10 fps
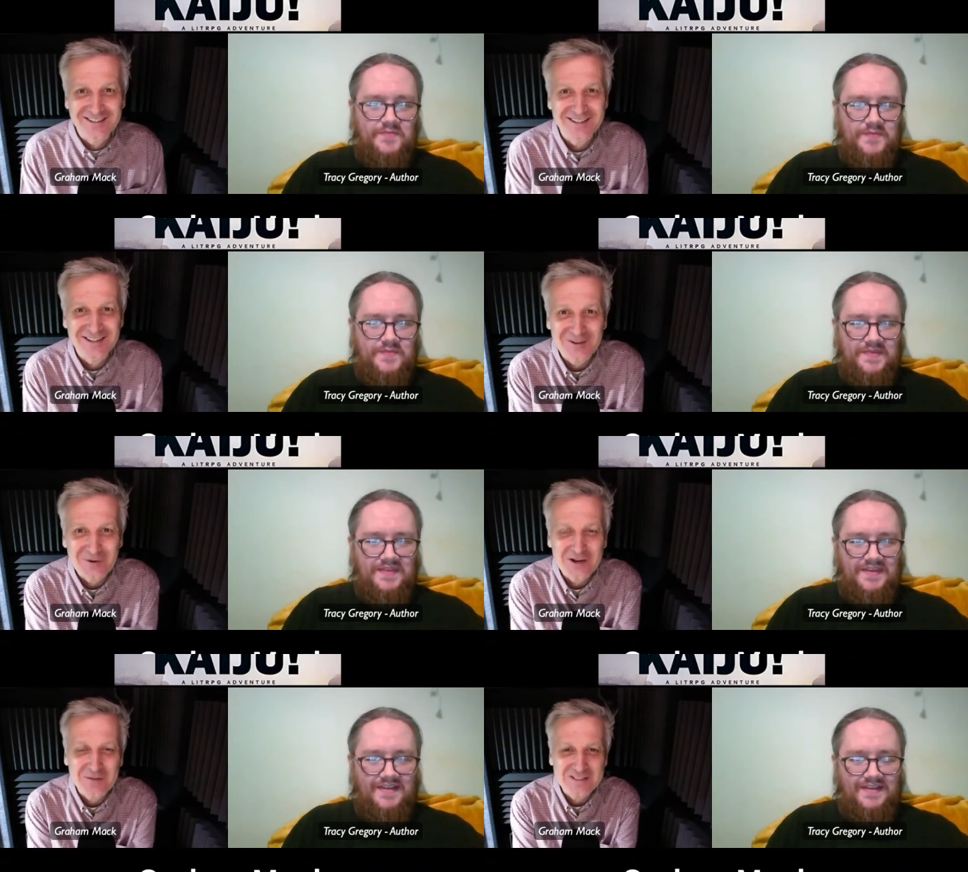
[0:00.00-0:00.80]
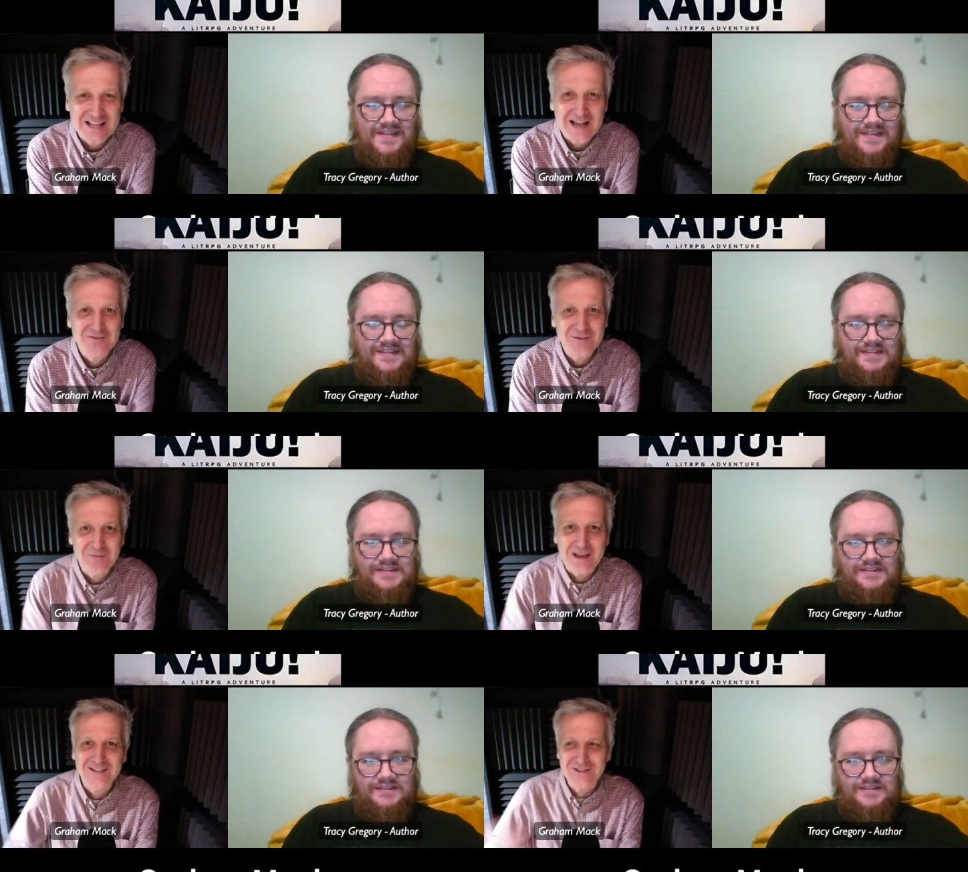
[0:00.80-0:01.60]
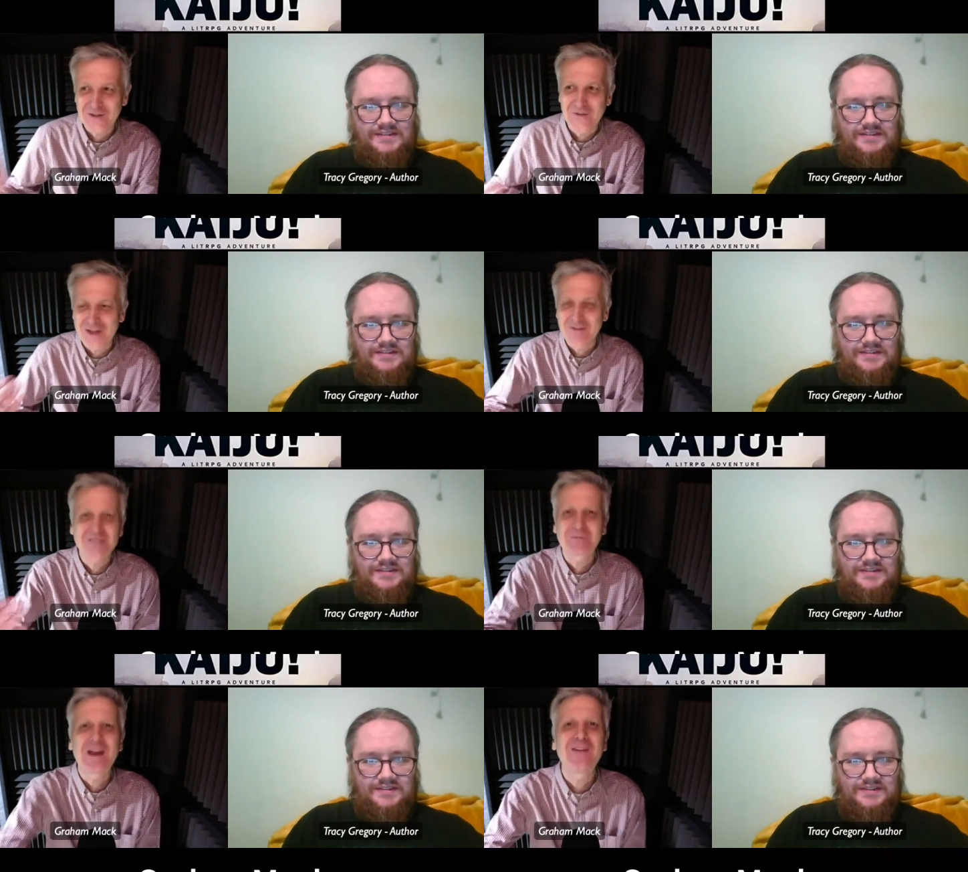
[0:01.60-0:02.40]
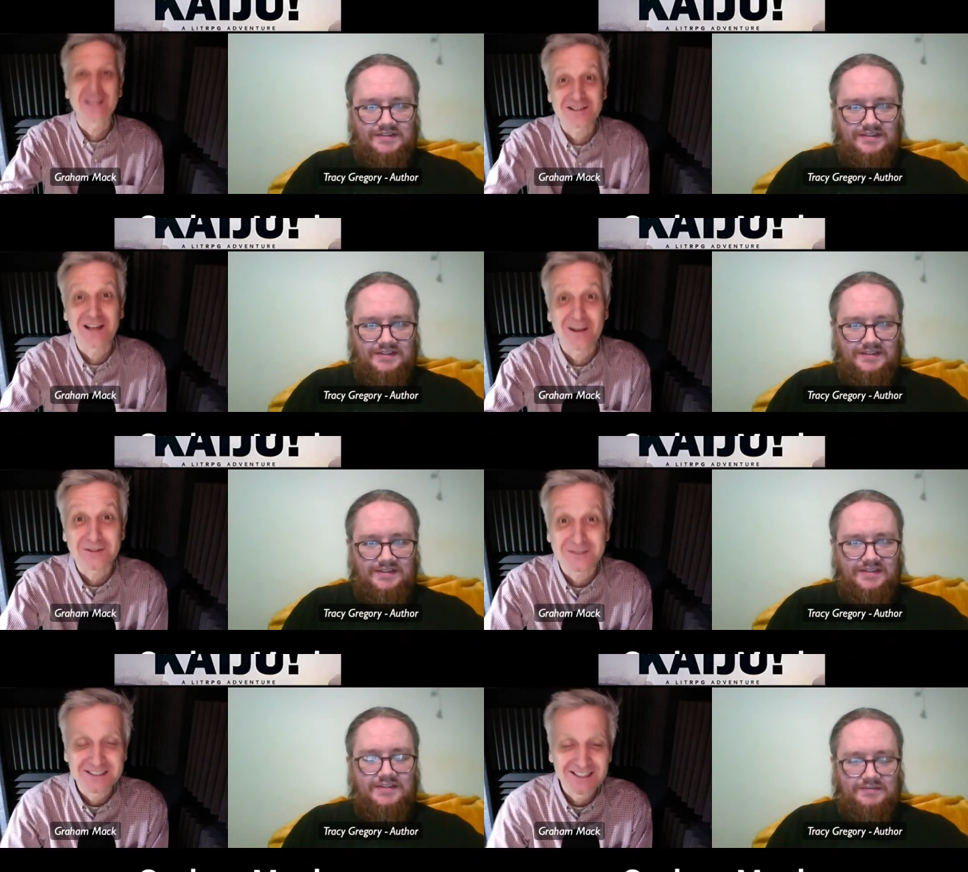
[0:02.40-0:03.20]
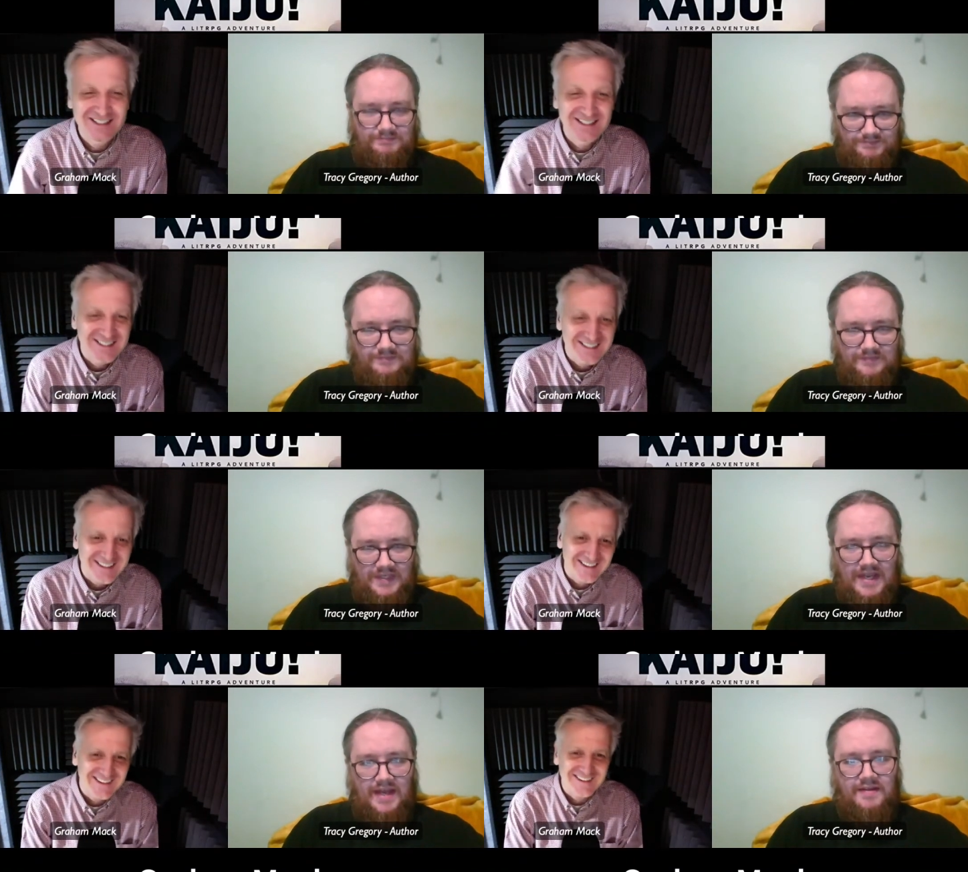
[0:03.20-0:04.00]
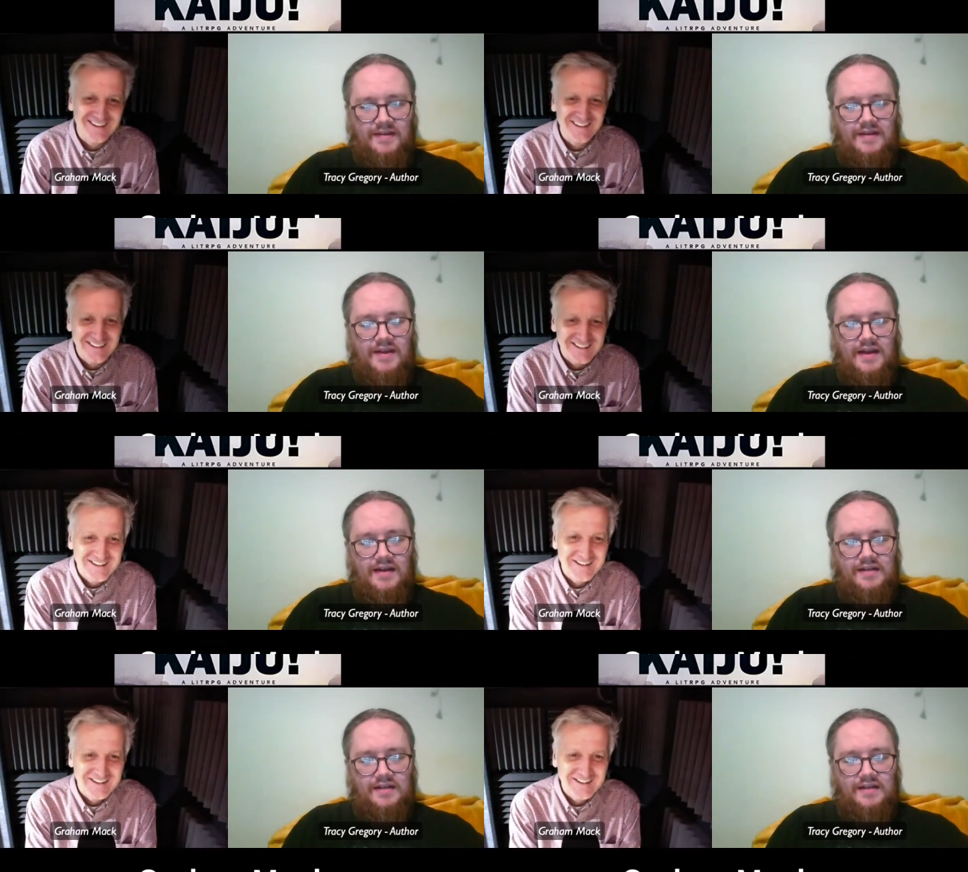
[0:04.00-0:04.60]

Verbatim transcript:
Speaker 1: It, it, all comes down to based on their experience level. And yeah. uh,